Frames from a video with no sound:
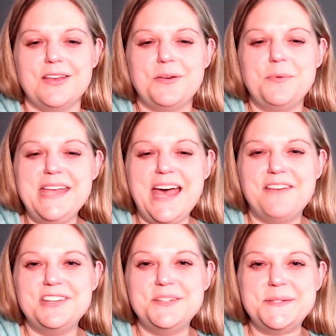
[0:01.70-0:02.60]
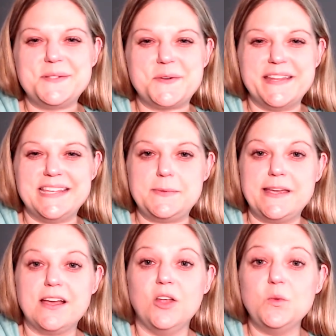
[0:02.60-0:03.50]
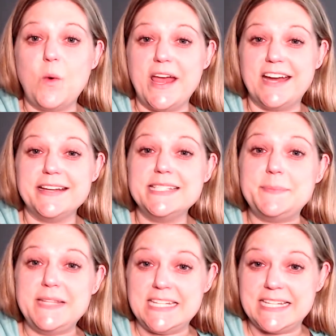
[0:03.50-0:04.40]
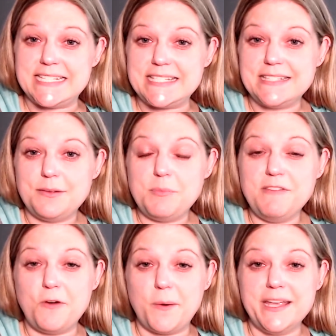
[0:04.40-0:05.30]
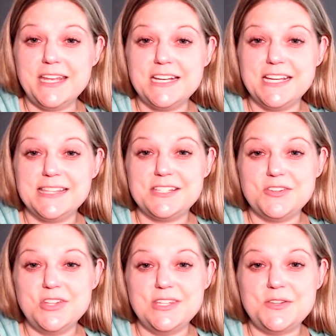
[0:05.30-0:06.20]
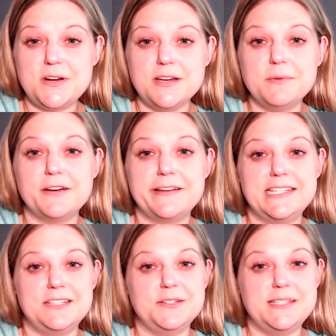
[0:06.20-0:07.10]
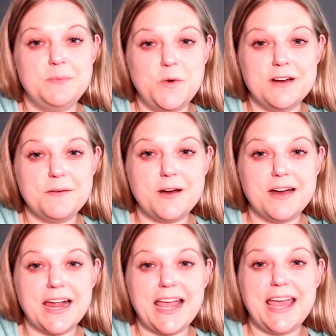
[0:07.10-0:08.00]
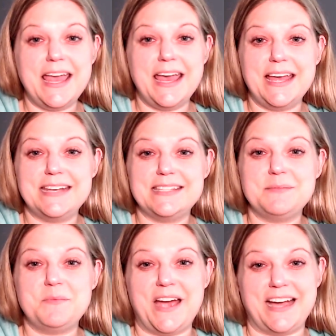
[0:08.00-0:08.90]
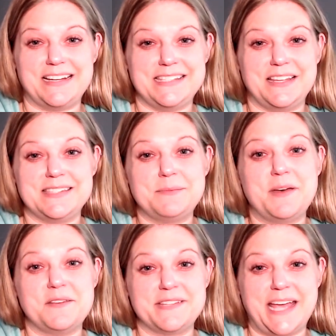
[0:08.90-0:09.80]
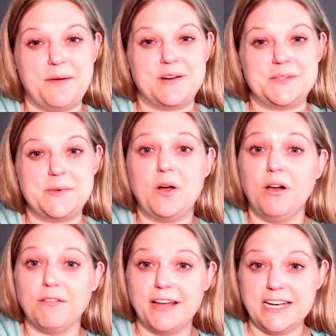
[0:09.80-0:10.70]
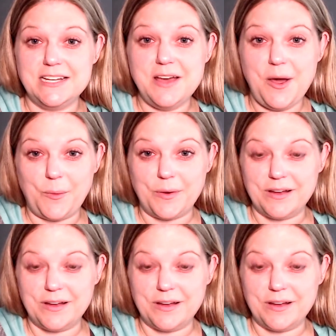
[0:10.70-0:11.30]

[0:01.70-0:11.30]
We have a new story this week called Where is Peanut? Before we get a chance to read the story, we're going to do some word work and some practice on some other sight words we already know.